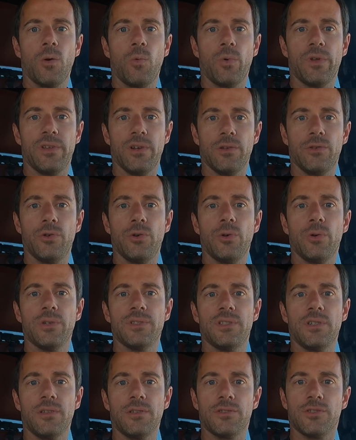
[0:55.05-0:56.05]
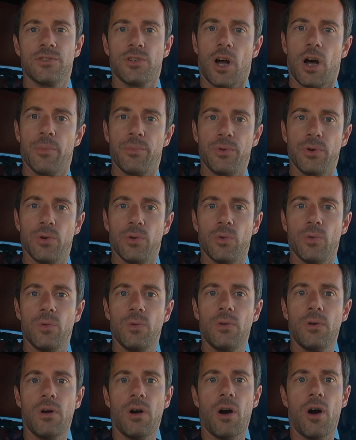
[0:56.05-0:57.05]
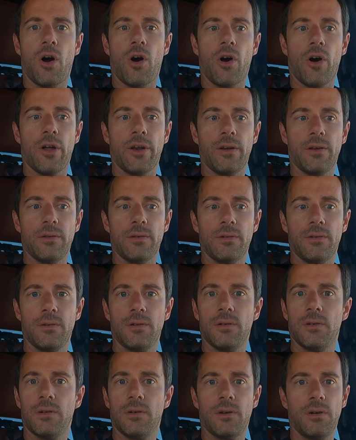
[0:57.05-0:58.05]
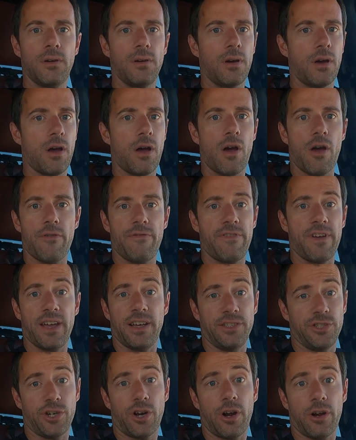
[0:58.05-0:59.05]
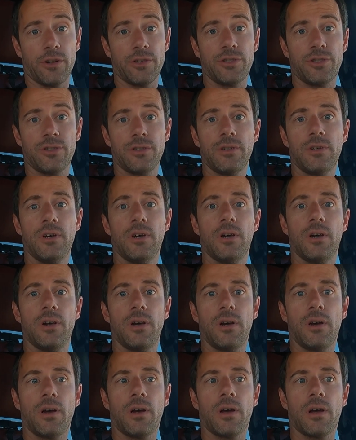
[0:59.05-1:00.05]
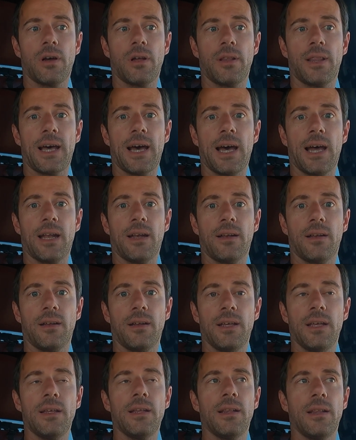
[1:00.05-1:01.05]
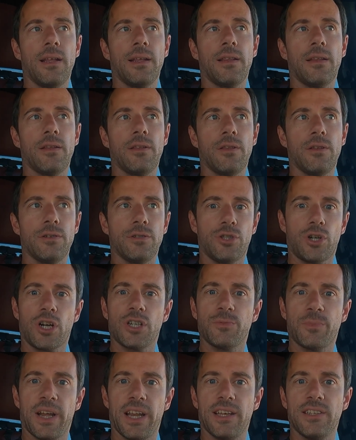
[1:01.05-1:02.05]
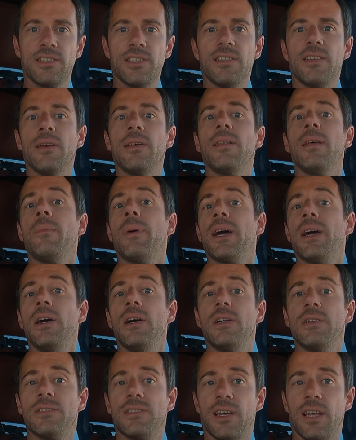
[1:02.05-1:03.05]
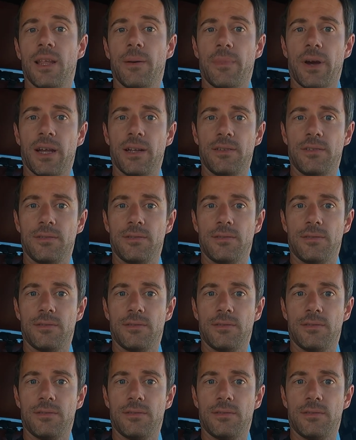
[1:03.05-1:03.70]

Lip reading: What they'll do is they'll stop you on a fake charge that, like, the charge might exist. They might